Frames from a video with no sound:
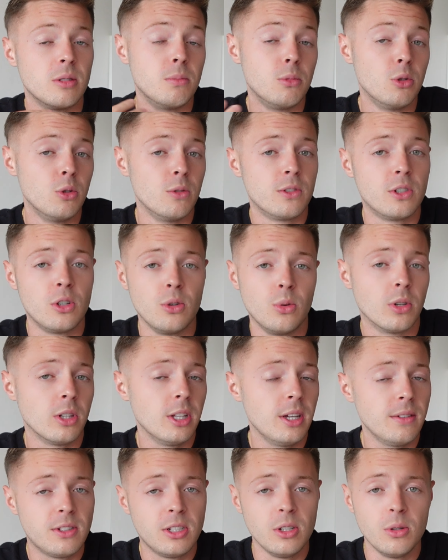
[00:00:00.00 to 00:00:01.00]
move to or
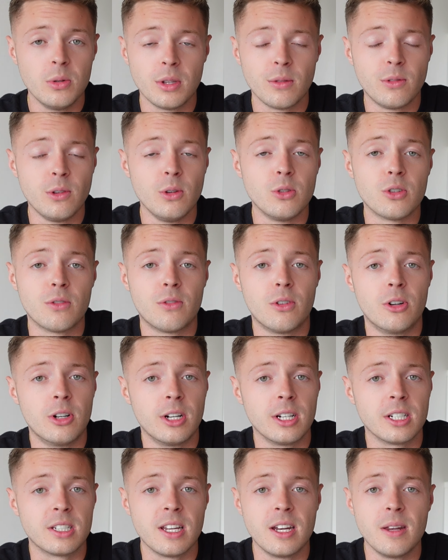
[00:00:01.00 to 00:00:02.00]
live to in the future for
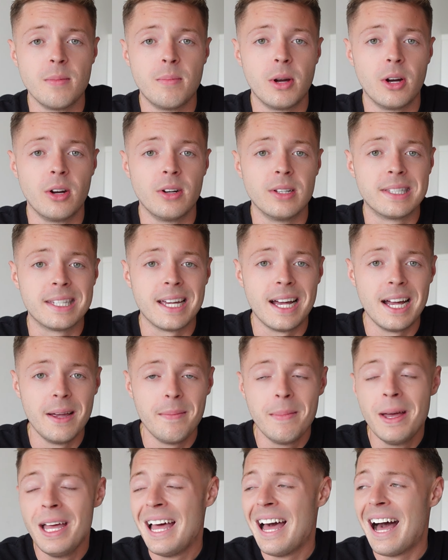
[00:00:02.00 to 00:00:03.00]
an extended period of
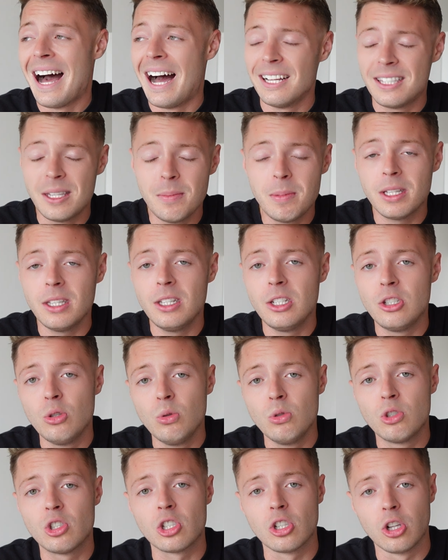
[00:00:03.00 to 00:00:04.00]
time. I typically
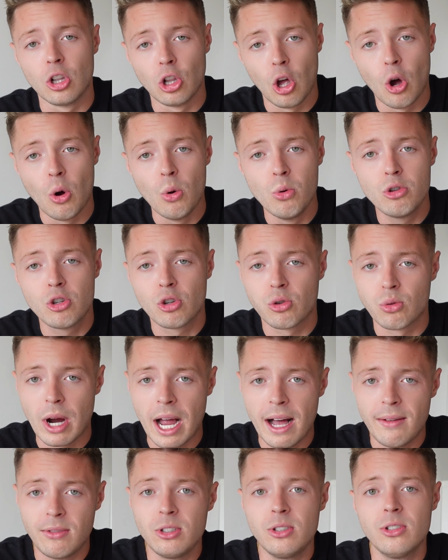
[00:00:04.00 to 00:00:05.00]
do slow
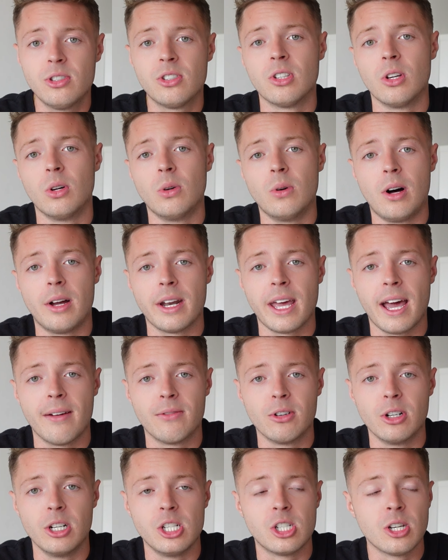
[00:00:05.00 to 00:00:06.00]
travel, so on
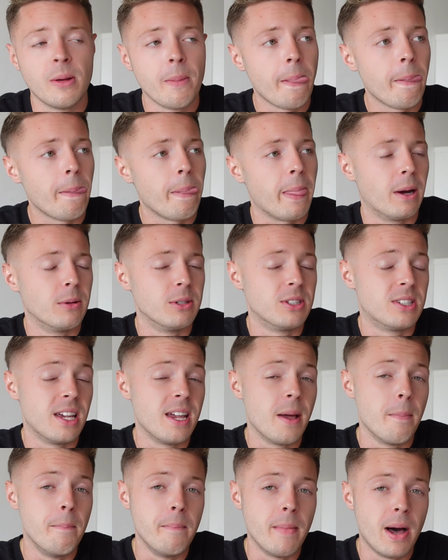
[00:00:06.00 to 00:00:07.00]
average, I would
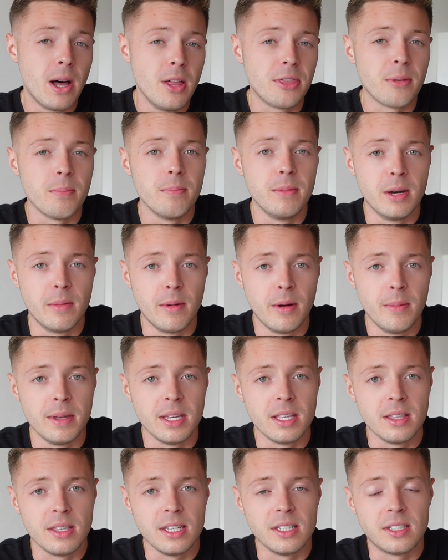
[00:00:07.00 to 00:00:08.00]
say a month minimum
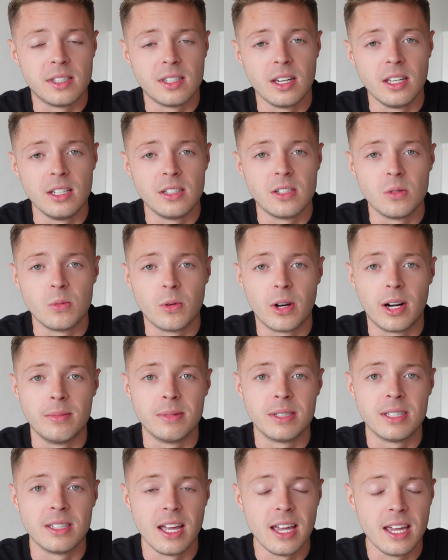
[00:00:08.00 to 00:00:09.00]
in these cities is what
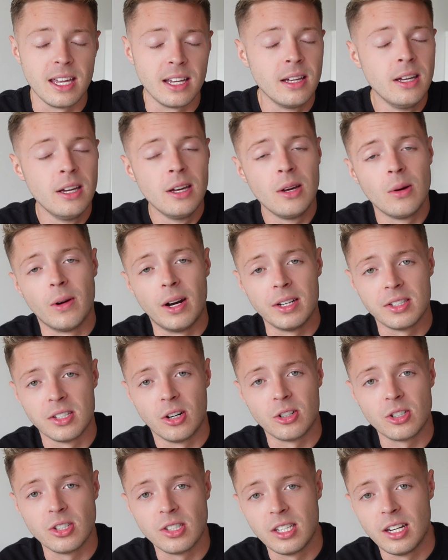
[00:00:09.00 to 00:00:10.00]
I'm staying. When I was in
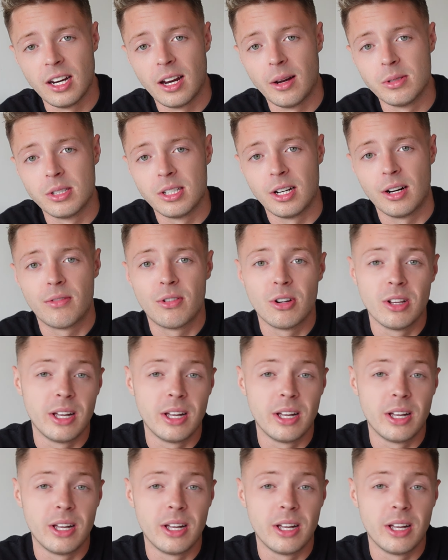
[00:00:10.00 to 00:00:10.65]
Argentina, I was there for